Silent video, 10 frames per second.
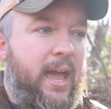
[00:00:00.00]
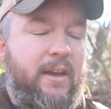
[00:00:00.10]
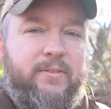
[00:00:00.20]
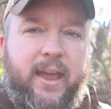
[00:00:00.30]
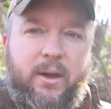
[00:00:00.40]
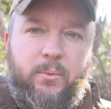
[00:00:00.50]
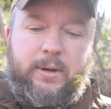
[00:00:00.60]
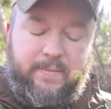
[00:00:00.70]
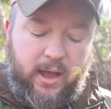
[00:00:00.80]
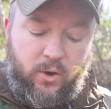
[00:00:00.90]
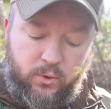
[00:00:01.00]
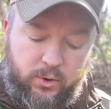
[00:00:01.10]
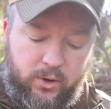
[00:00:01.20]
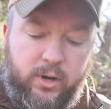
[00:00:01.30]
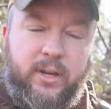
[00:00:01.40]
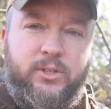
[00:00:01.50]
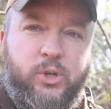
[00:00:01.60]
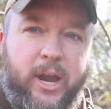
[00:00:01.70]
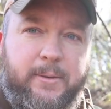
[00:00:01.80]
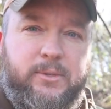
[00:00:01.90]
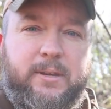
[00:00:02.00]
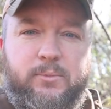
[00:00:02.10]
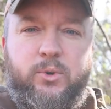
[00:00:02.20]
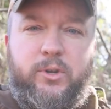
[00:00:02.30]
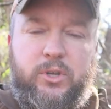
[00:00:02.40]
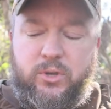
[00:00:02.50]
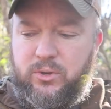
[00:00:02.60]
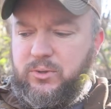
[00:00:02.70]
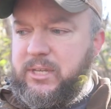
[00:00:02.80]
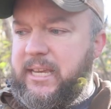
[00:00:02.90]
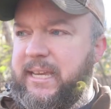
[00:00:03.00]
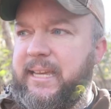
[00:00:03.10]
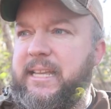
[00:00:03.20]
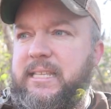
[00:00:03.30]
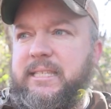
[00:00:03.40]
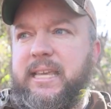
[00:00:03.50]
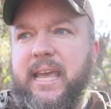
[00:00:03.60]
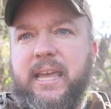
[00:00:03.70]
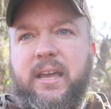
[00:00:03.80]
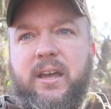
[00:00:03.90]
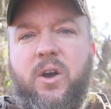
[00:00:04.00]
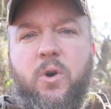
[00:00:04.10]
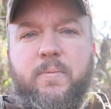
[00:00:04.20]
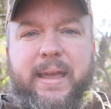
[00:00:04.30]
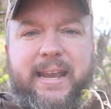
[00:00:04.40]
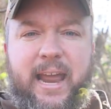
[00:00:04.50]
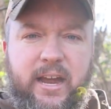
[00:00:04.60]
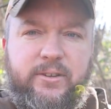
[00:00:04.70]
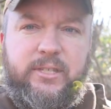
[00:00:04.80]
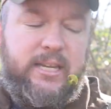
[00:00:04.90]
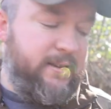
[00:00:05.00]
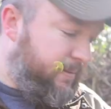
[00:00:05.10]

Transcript: I've got one of my older traps that I'm going to use. It's a homemade housing